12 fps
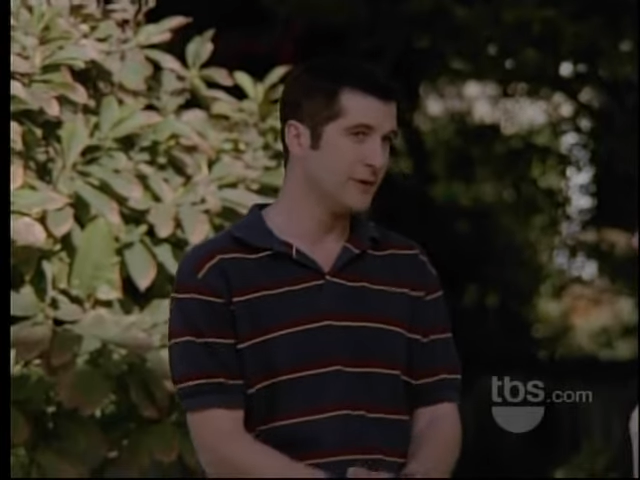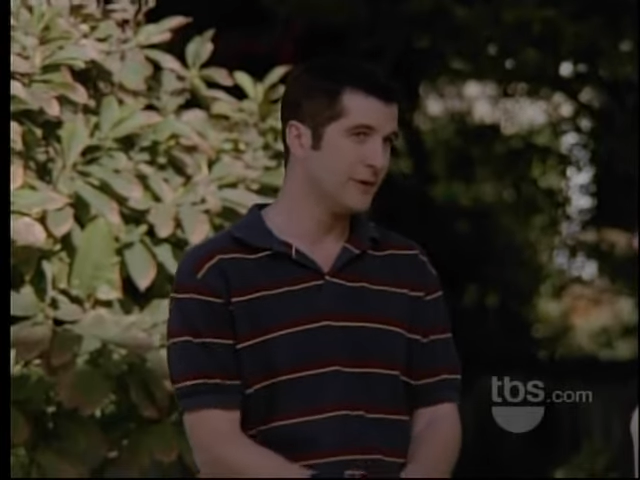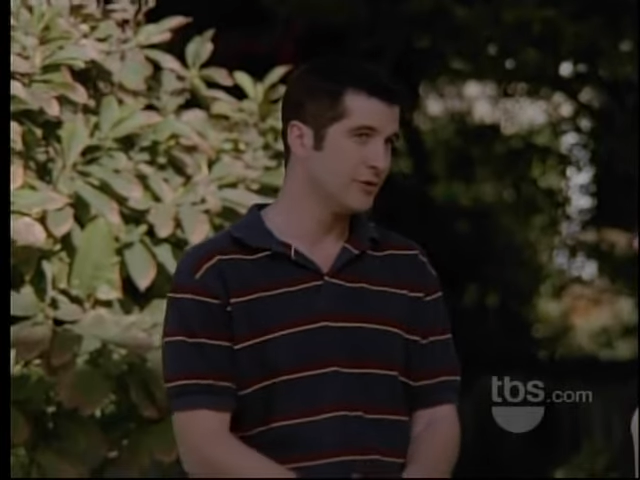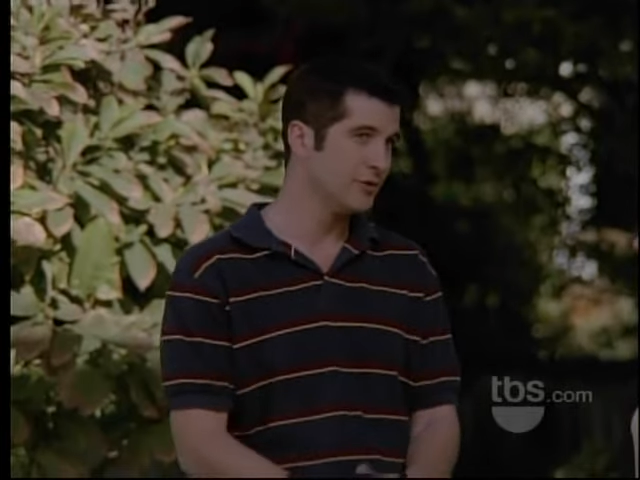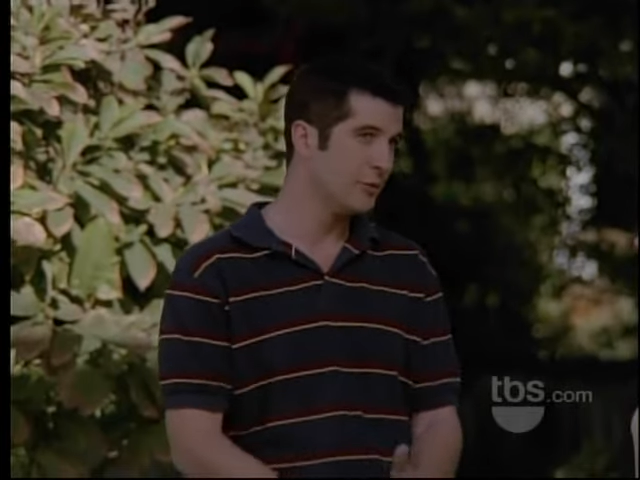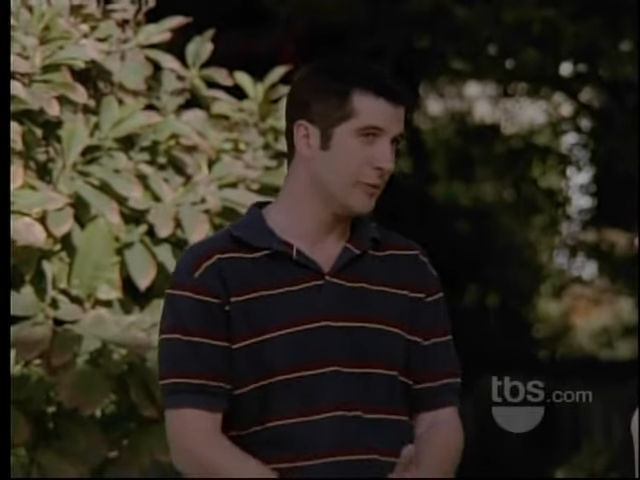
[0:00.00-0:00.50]
at a
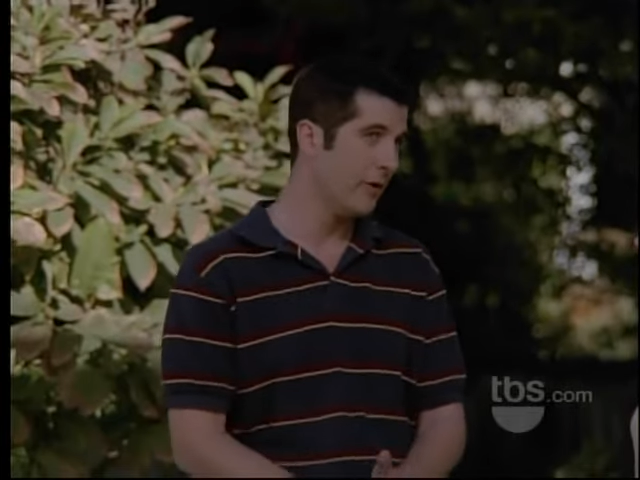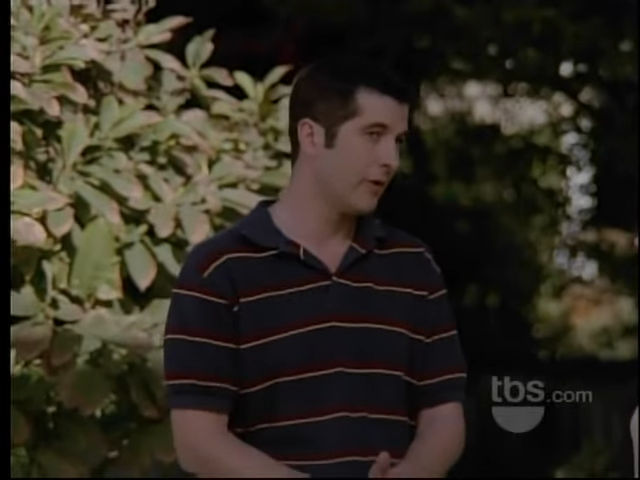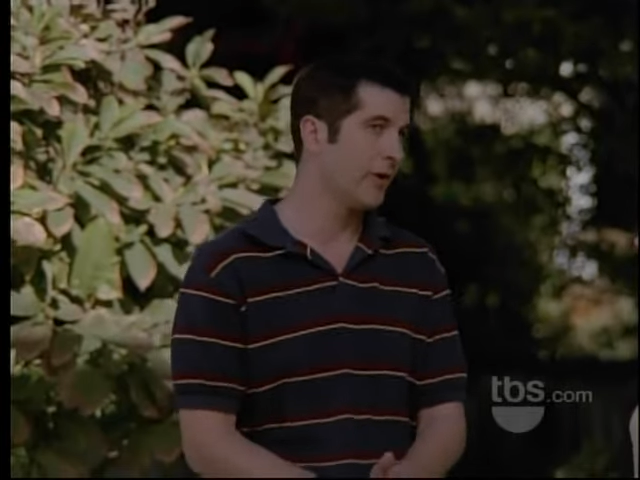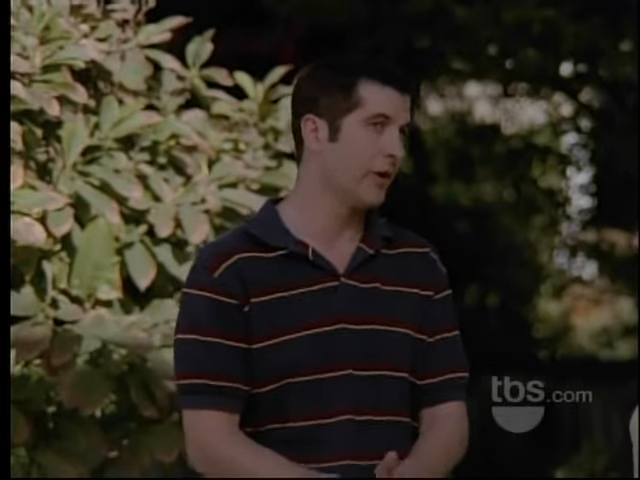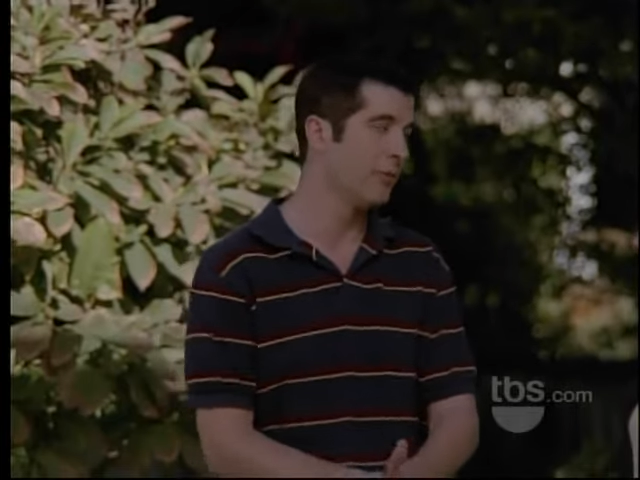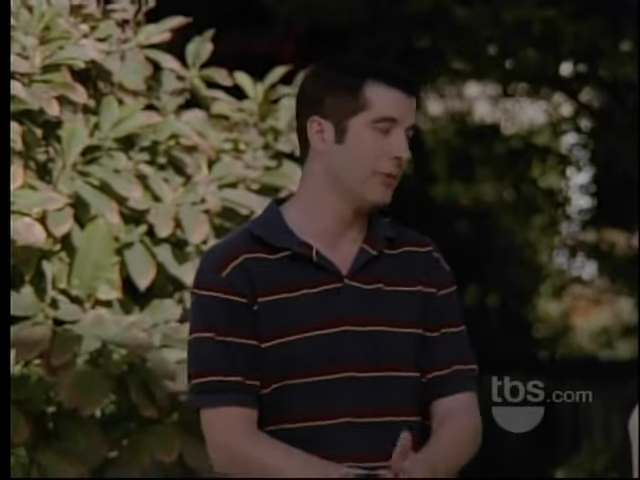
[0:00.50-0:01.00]

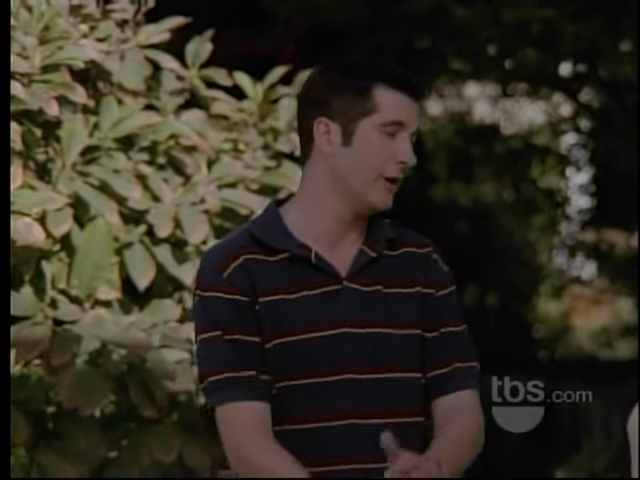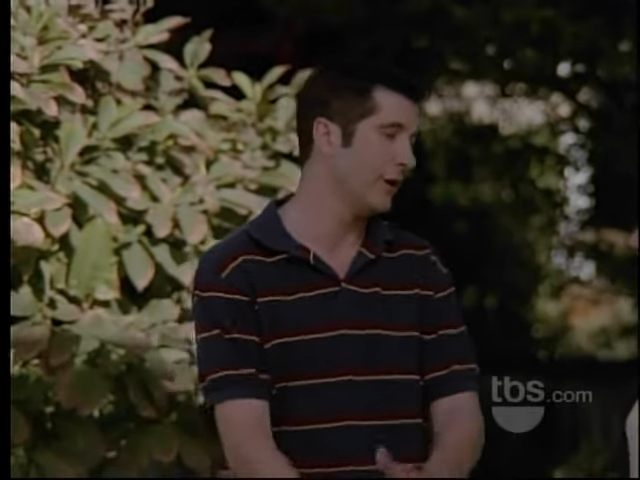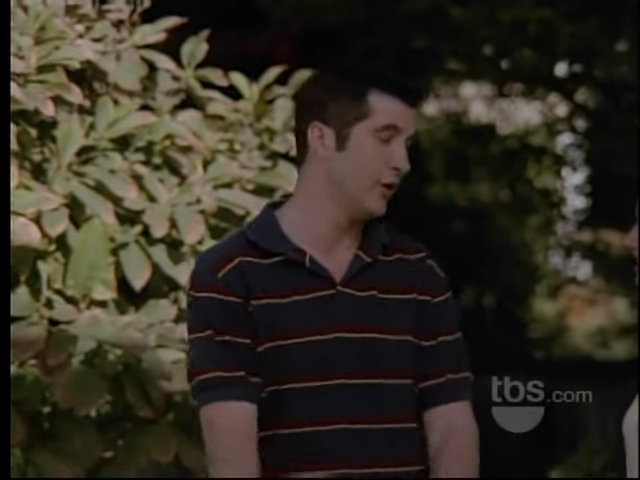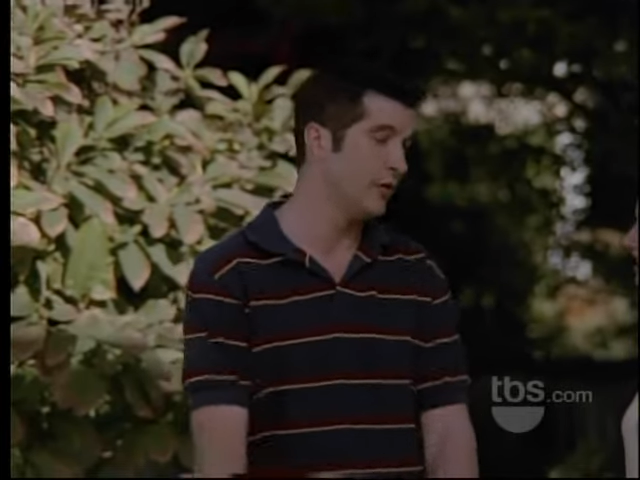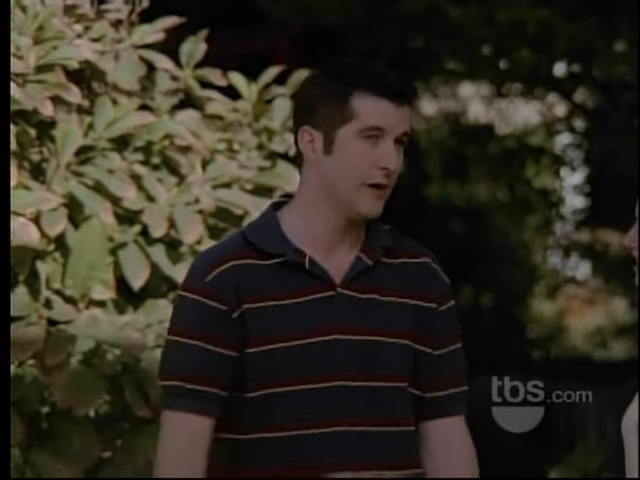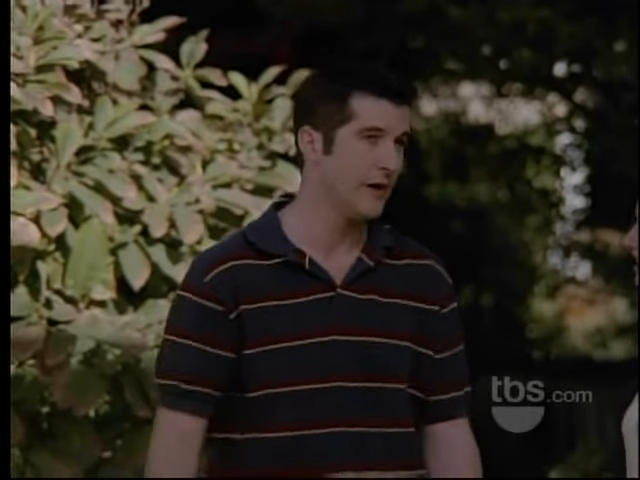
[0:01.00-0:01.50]
supermarket opening in
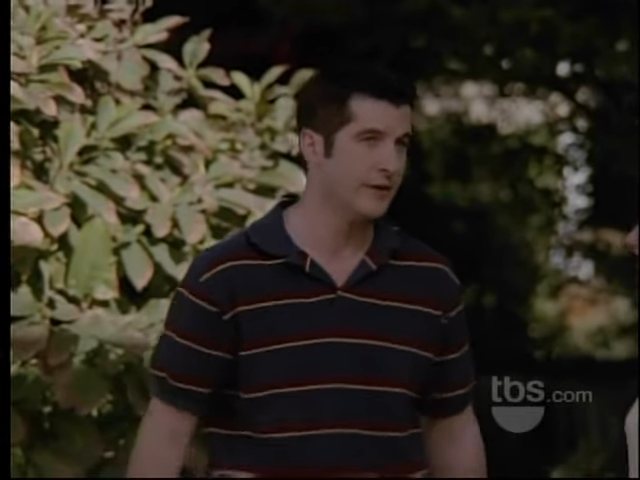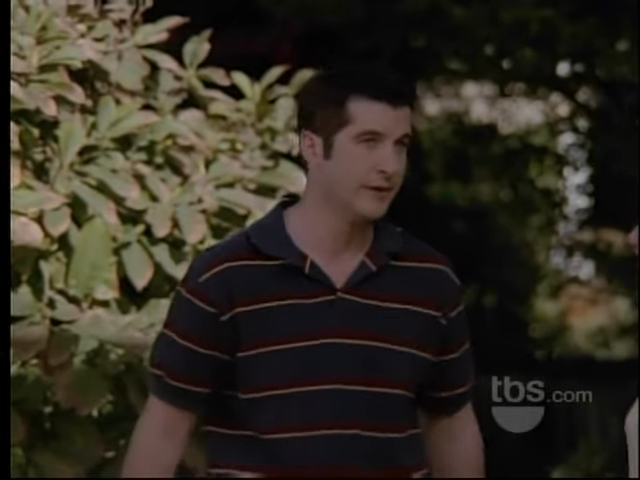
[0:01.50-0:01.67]
Irvine.